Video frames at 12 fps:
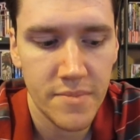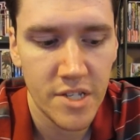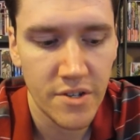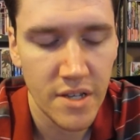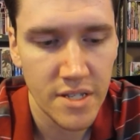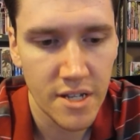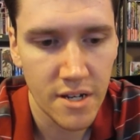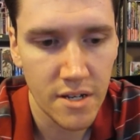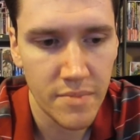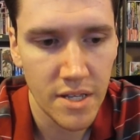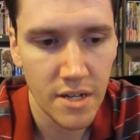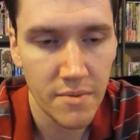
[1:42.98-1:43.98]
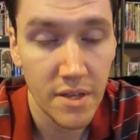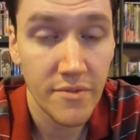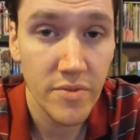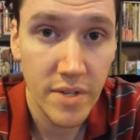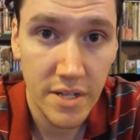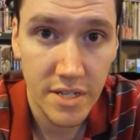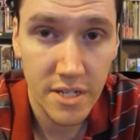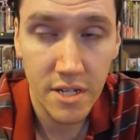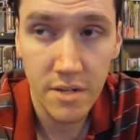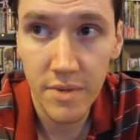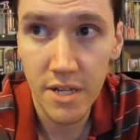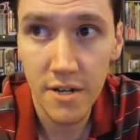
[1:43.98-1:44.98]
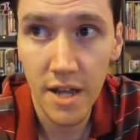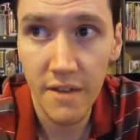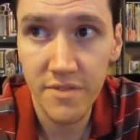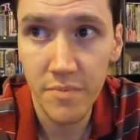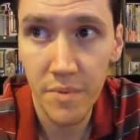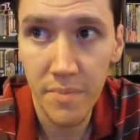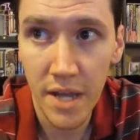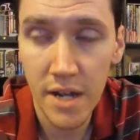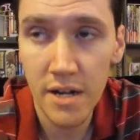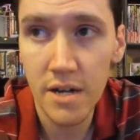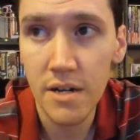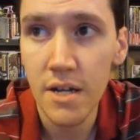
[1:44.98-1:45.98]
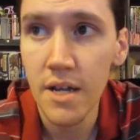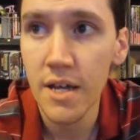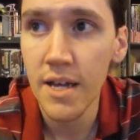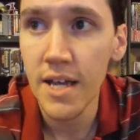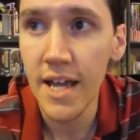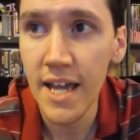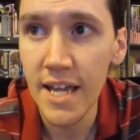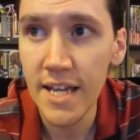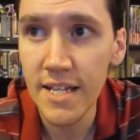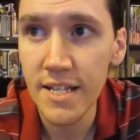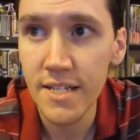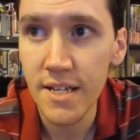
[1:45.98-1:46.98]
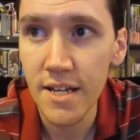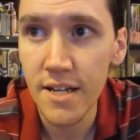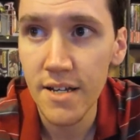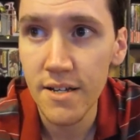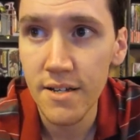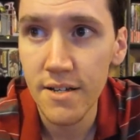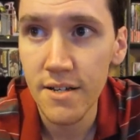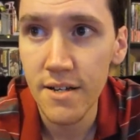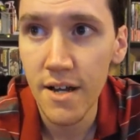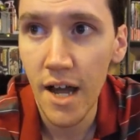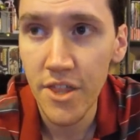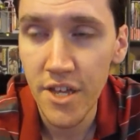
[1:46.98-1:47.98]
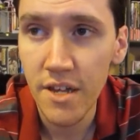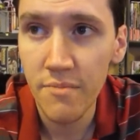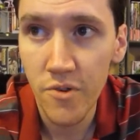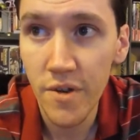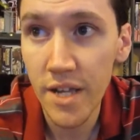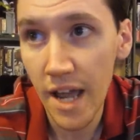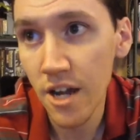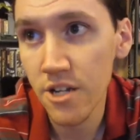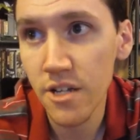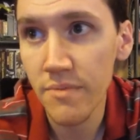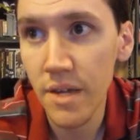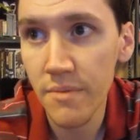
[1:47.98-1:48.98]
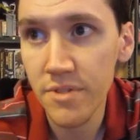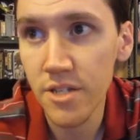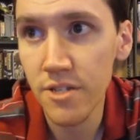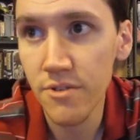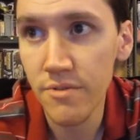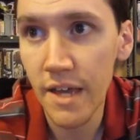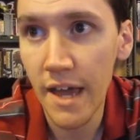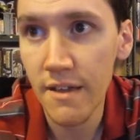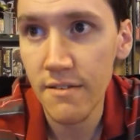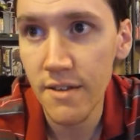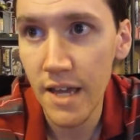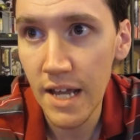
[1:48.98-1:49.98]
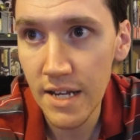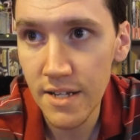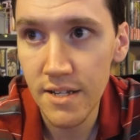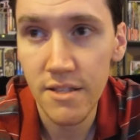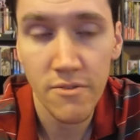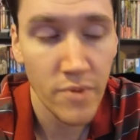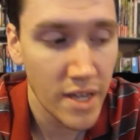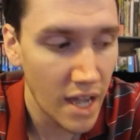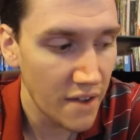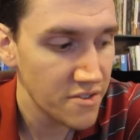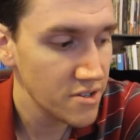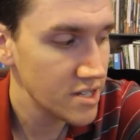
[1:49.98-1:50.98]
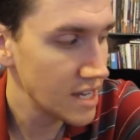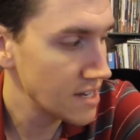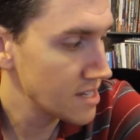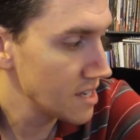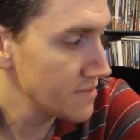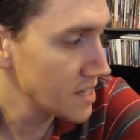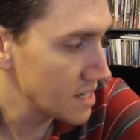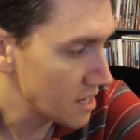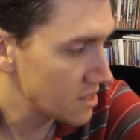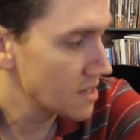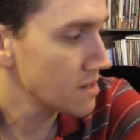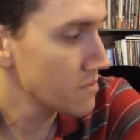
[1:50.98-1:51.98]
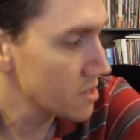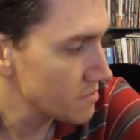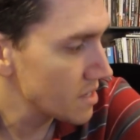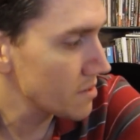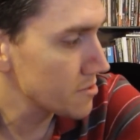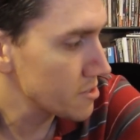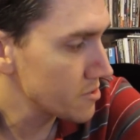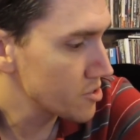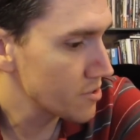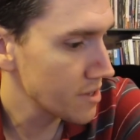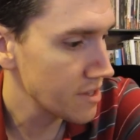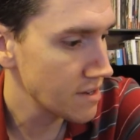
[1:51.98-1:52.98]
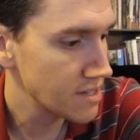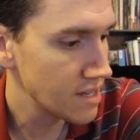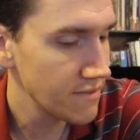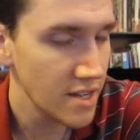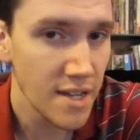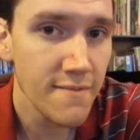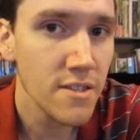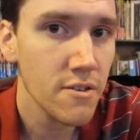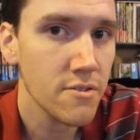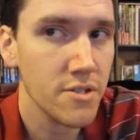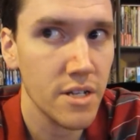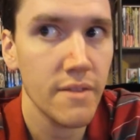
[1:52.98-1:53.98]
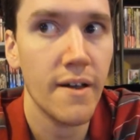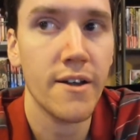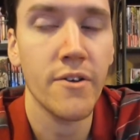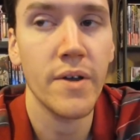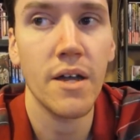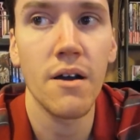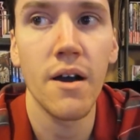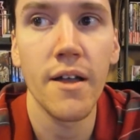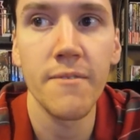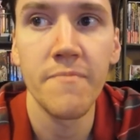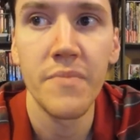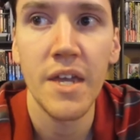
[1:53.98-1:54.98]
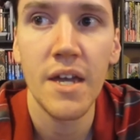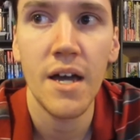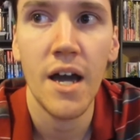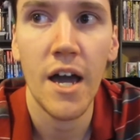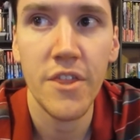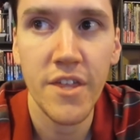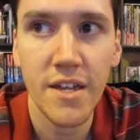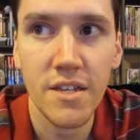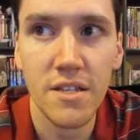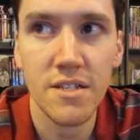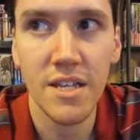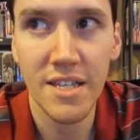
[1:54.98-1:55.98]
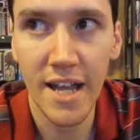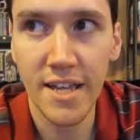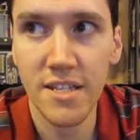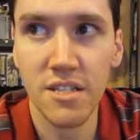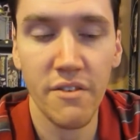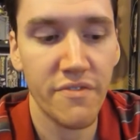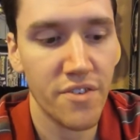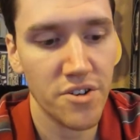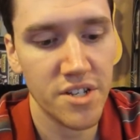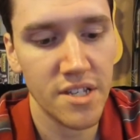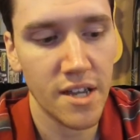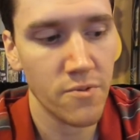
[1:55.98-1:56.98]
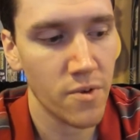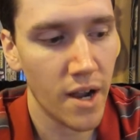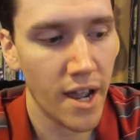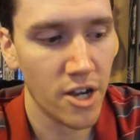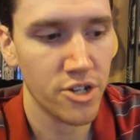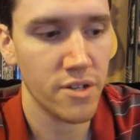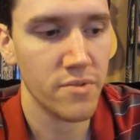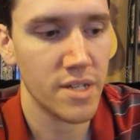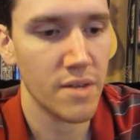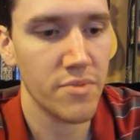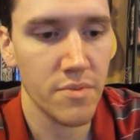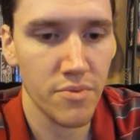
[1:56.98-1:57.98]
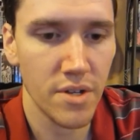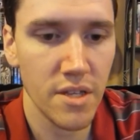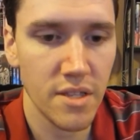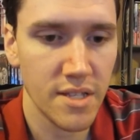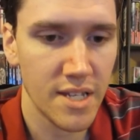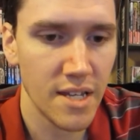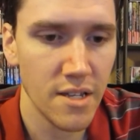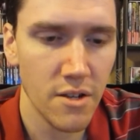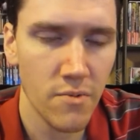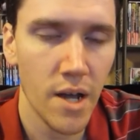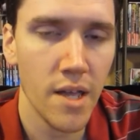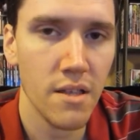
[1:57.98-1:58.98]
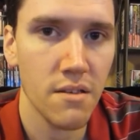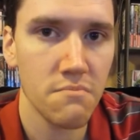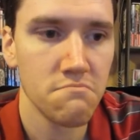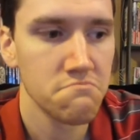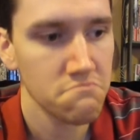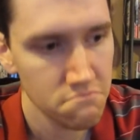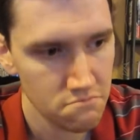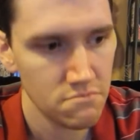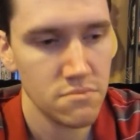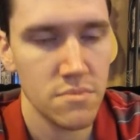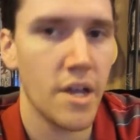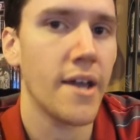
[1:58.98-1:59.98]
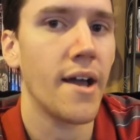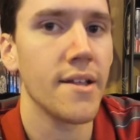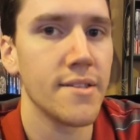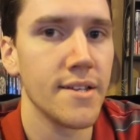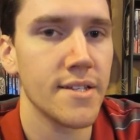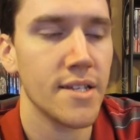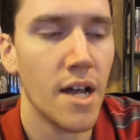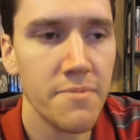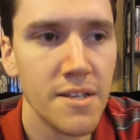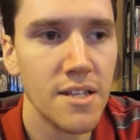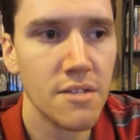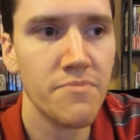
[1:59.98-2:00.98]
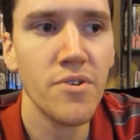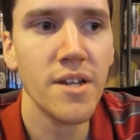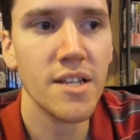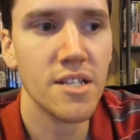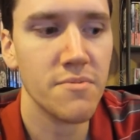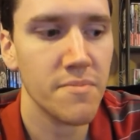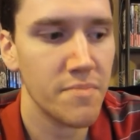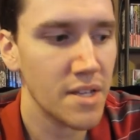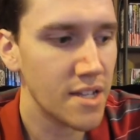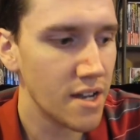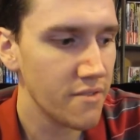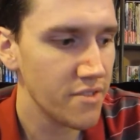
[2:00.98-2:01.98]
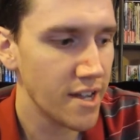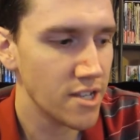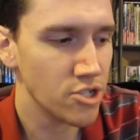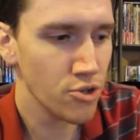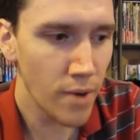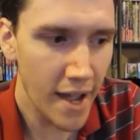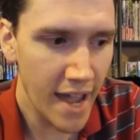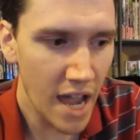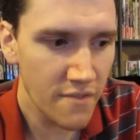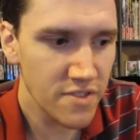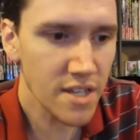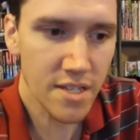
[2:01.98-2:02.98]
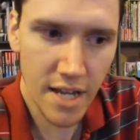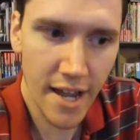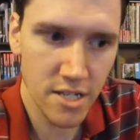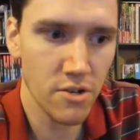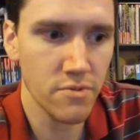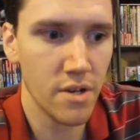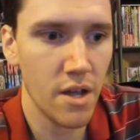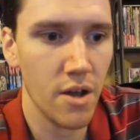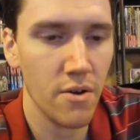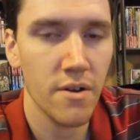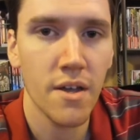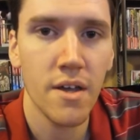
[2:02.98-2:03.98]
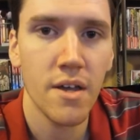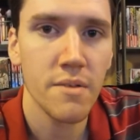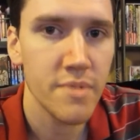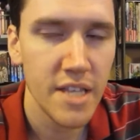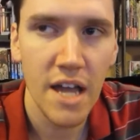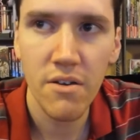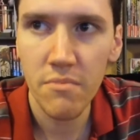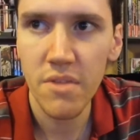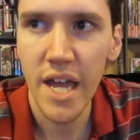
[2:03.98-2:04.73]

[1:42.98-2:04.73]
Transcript: So he's not going to be there, but everyone else is going to be there, and I have to prepare, and I think I'm going to actually be able to do that. And the week after is Thanksgiving, and I think I'm going to be able to enjoy Thanksgiving. Even though there's a lot going on, I think tonight is the first night where I actually was able to breathe and say, you know what? I got this. Up to this point, it's been kind of like, do I have this? I don't know. But now I'm